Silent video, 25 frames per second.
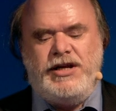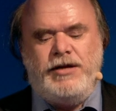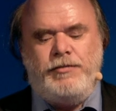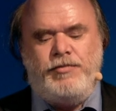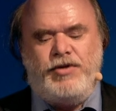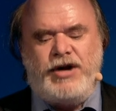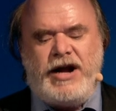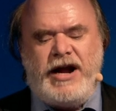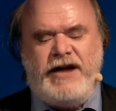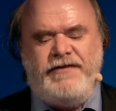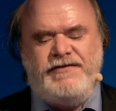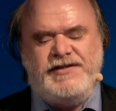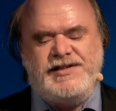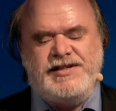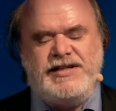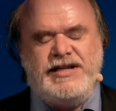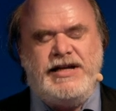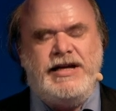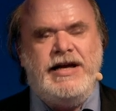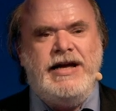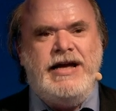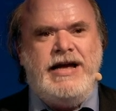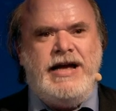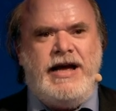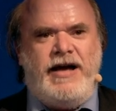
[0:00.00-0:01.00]
and
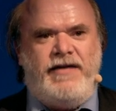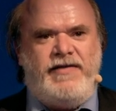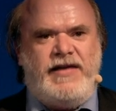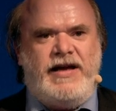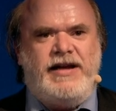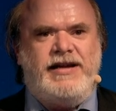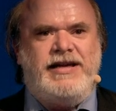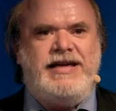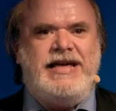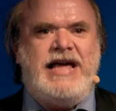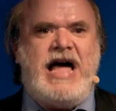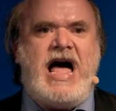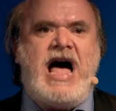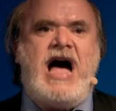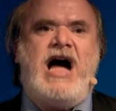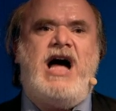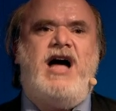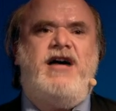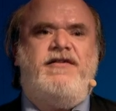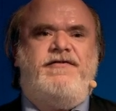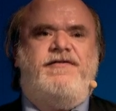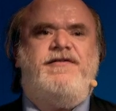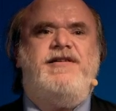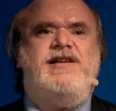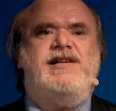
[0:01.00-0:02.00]
privacy, and then
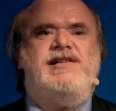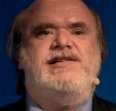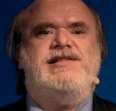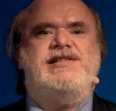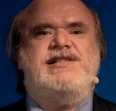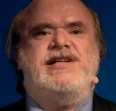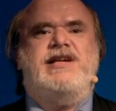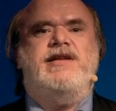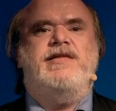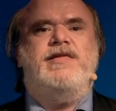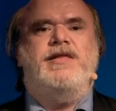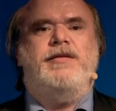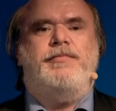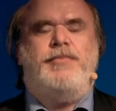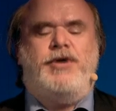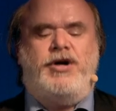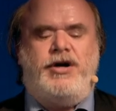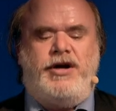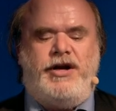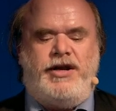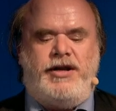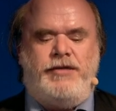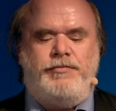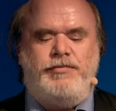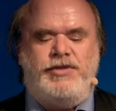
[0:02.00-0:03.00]
Chiara fills in the
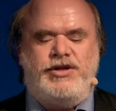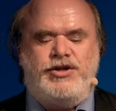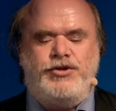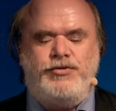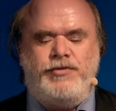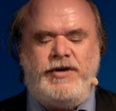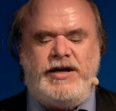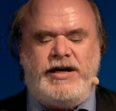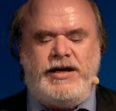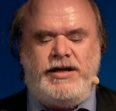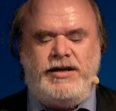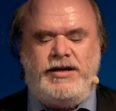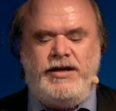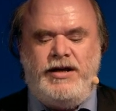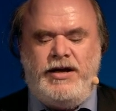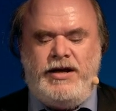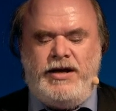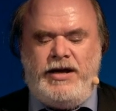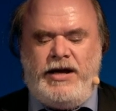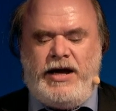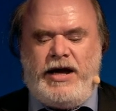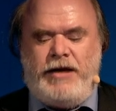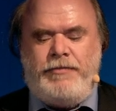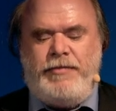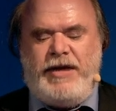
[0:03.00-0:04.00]
part in between
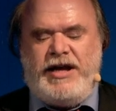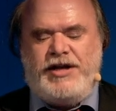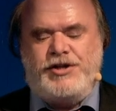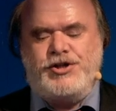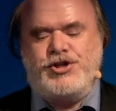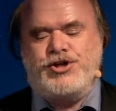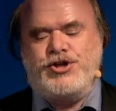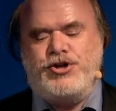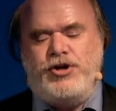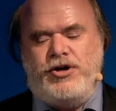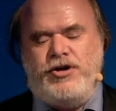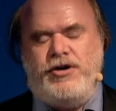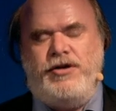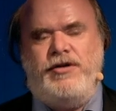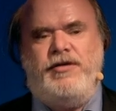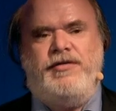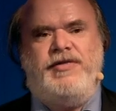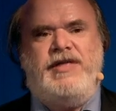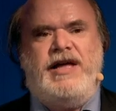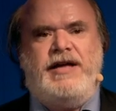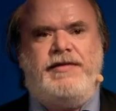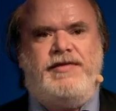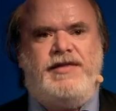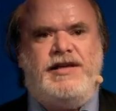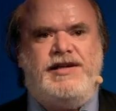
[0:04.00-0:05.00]
and makes sure
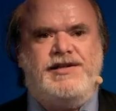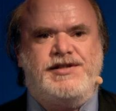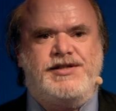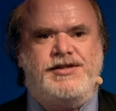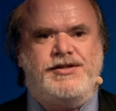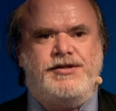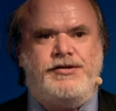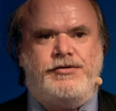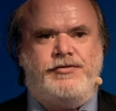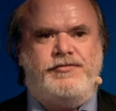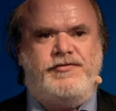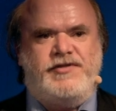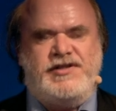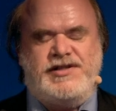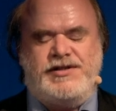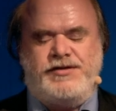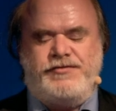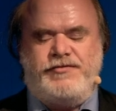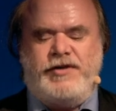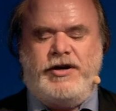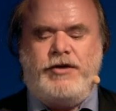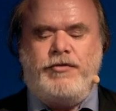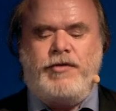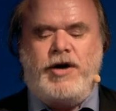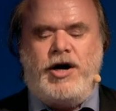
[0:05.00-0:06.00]
that these service
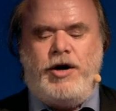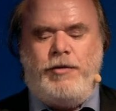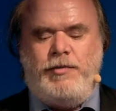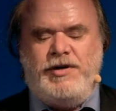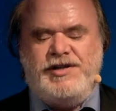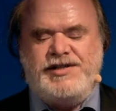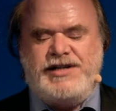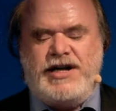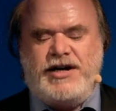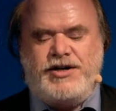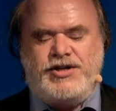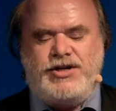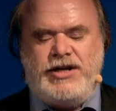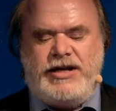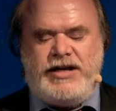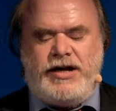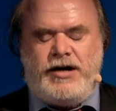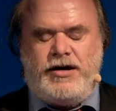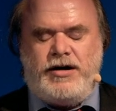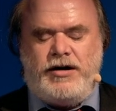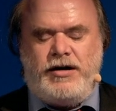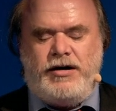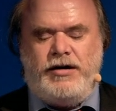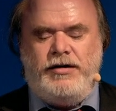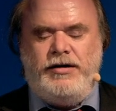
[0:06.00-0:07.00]
requirements actually
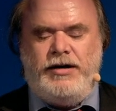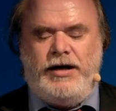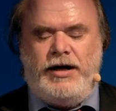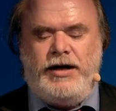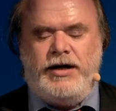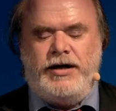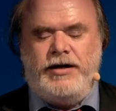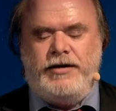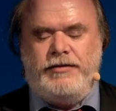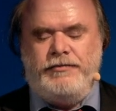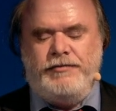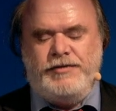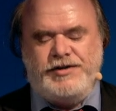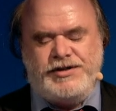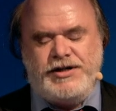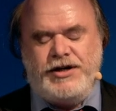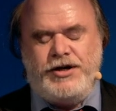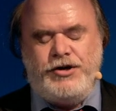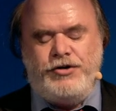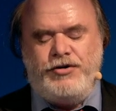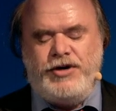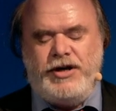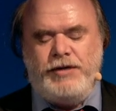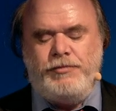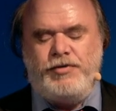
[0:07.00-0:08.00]
are
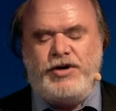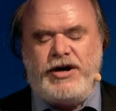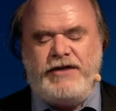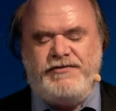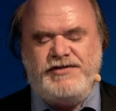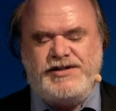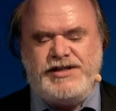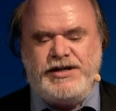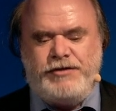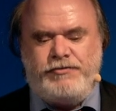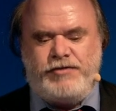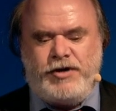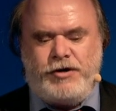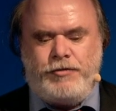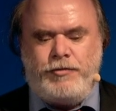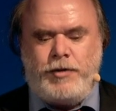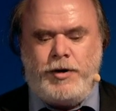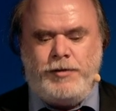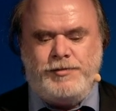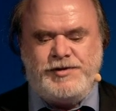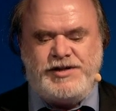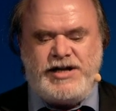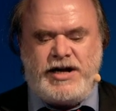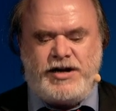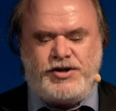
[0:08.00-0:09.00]
security and privacy
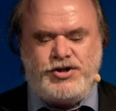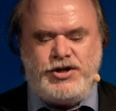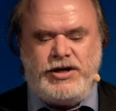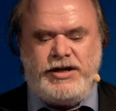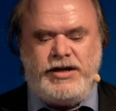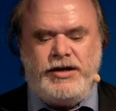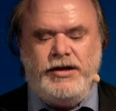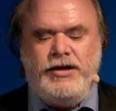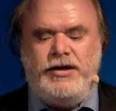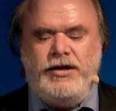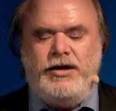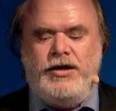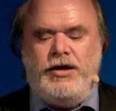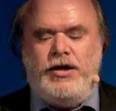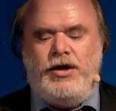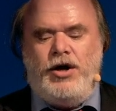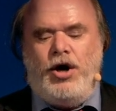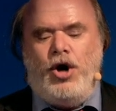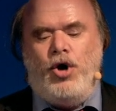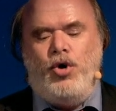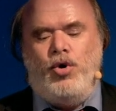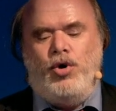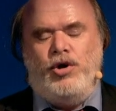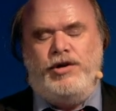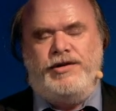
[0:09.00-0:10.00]
requirements actually
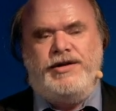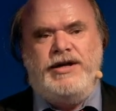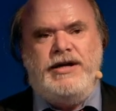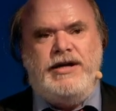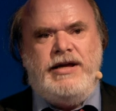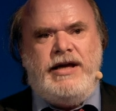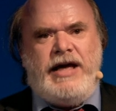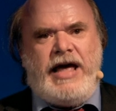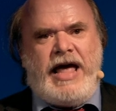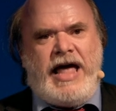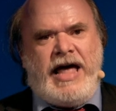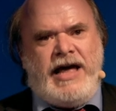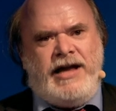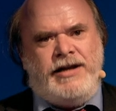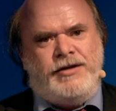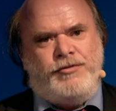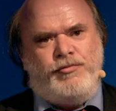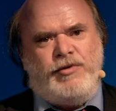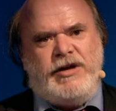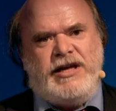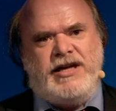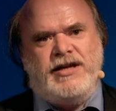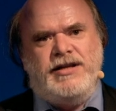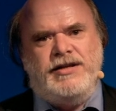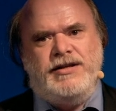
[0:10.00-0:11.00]
hold. And
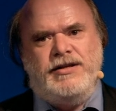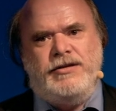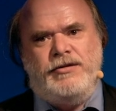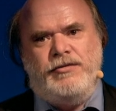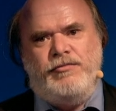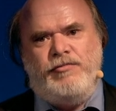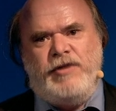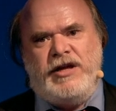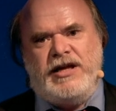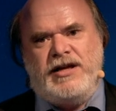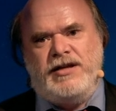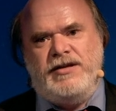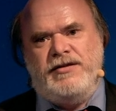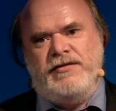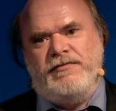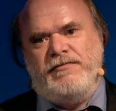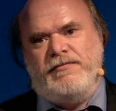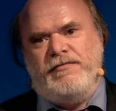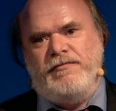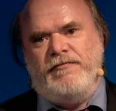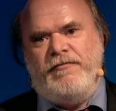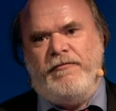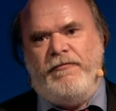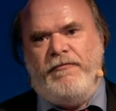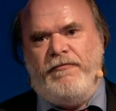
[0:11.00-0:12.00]
we
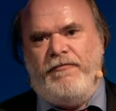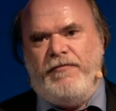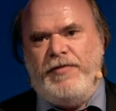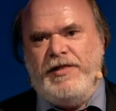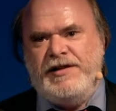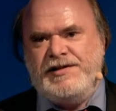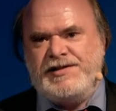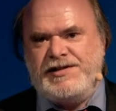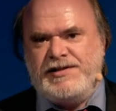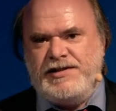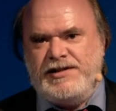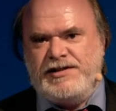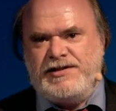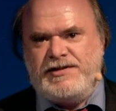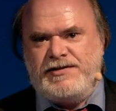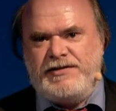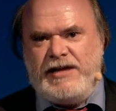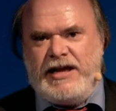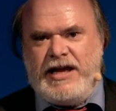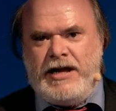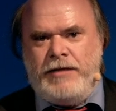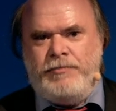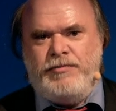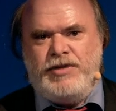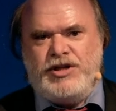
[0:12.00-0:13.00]
can. This
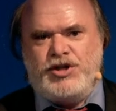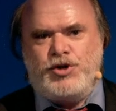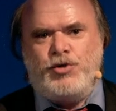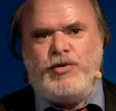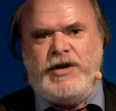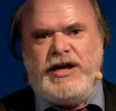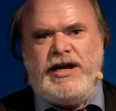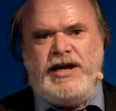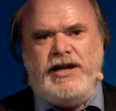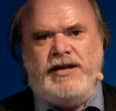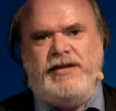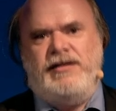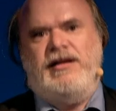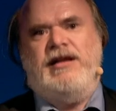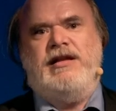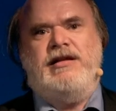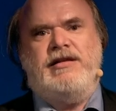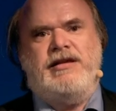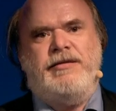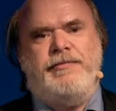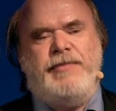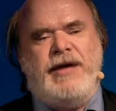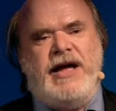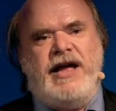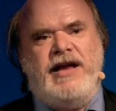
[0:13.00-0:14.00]
in between
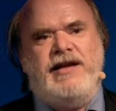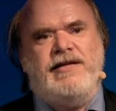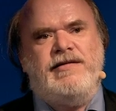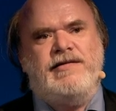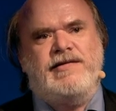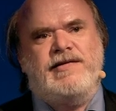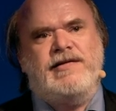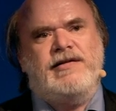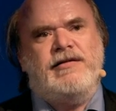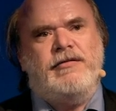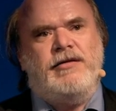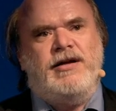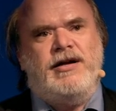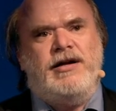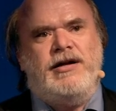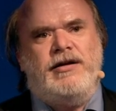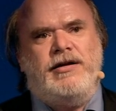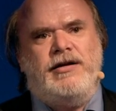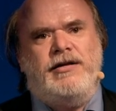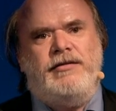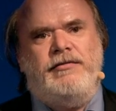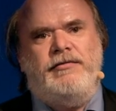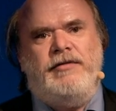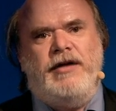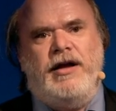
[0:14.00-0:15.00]
depends
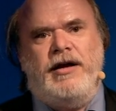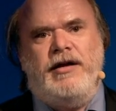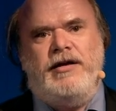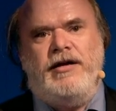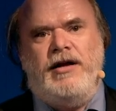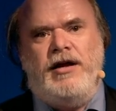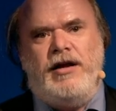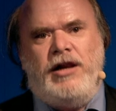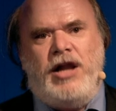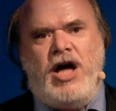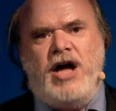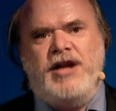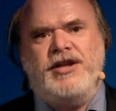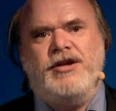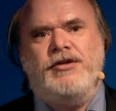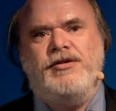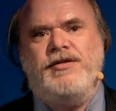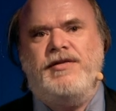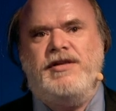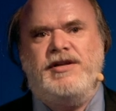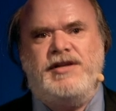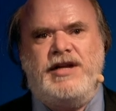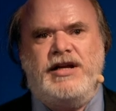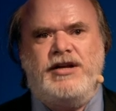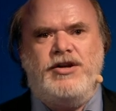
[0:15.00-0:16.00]
a lot on
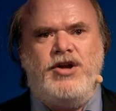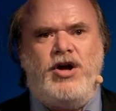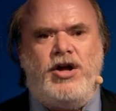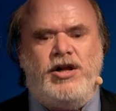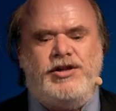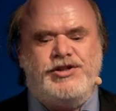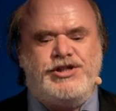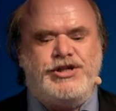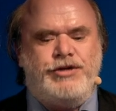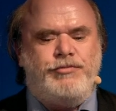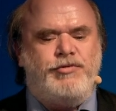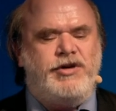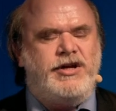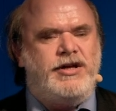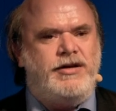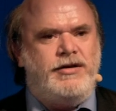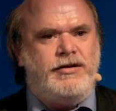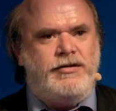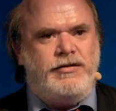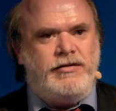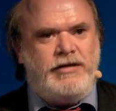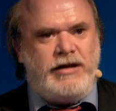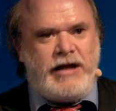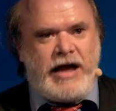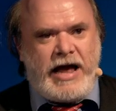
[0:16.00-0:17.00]
the technology. We
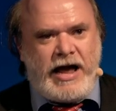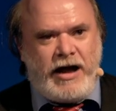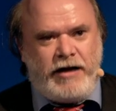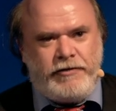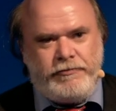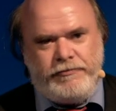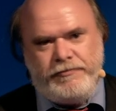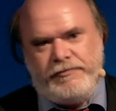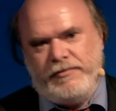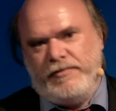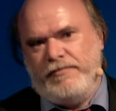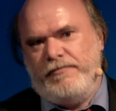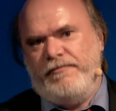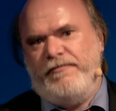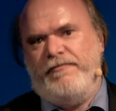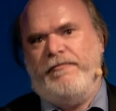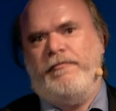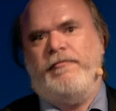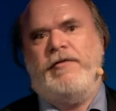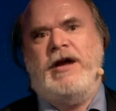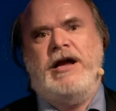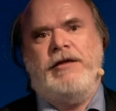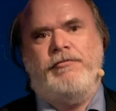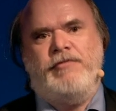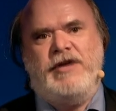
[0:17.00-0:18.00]
can
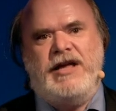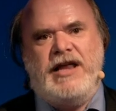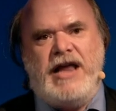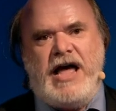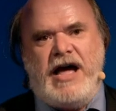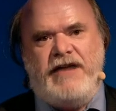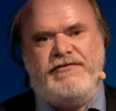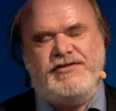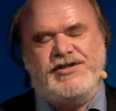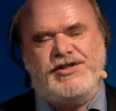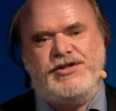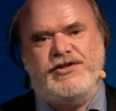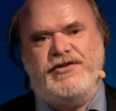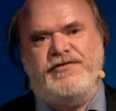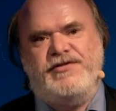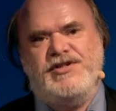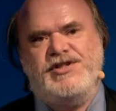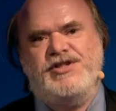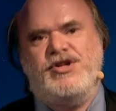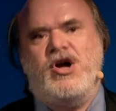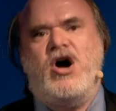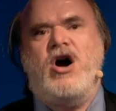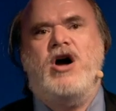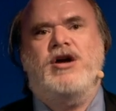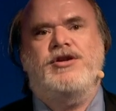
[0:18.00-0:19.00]
have a service
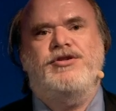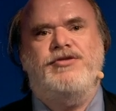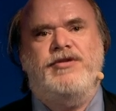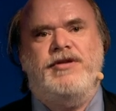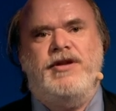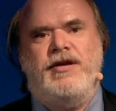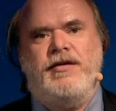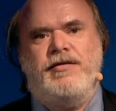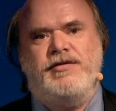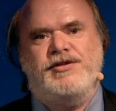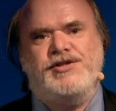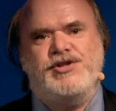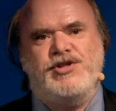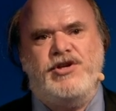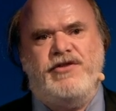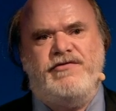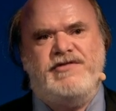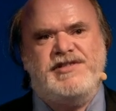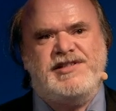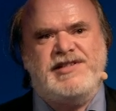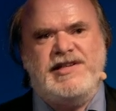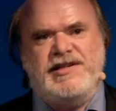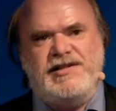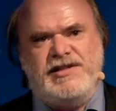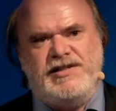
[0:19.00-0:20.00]
talk to another
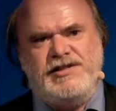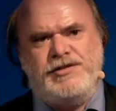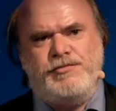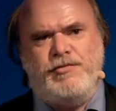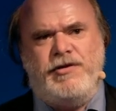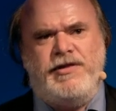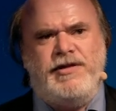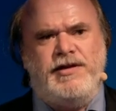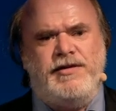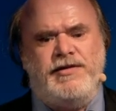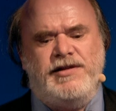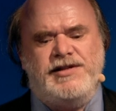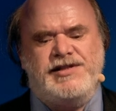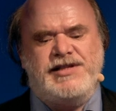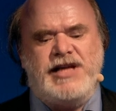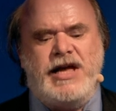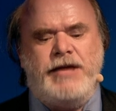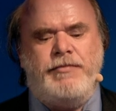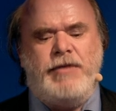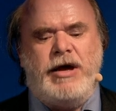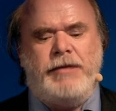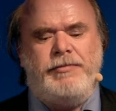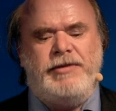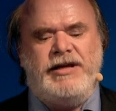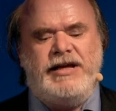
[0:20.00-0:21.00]
service that is within the
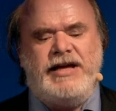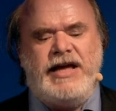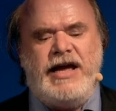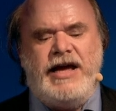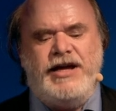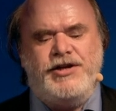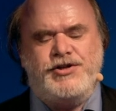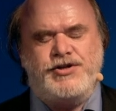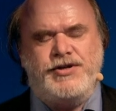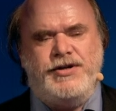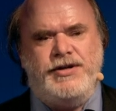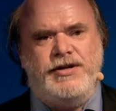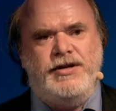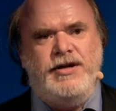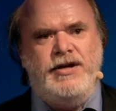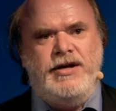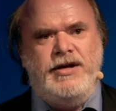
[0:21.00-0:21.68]
same application.